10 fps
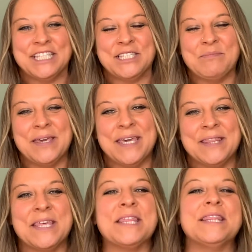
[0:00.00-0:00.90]
Smith.
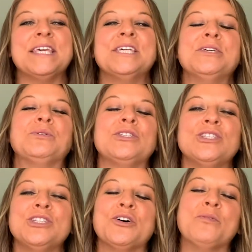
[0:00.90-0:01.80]
Thank you
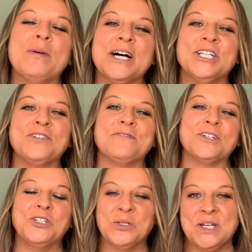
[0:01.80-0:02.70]
so much for
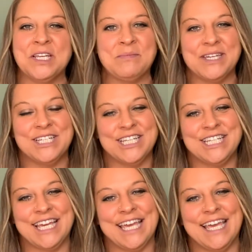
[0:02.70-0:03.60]
joining me
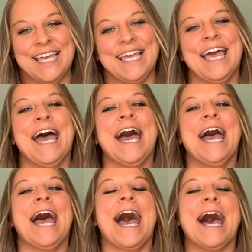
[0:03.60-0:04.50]
today.
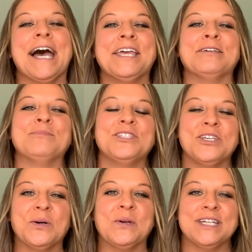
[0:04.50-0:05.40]
I am
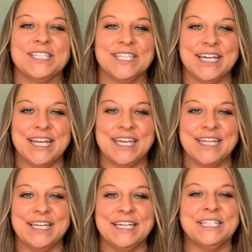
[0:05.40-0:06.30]
so
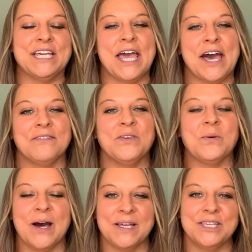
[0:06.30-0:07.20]
excited to have you
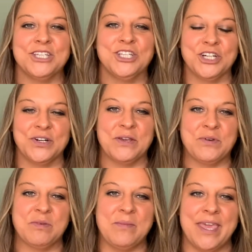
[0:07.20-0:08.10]
on this journey
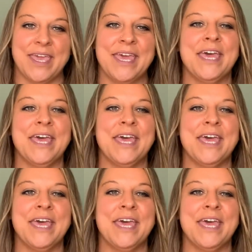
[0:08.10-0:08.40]
with me.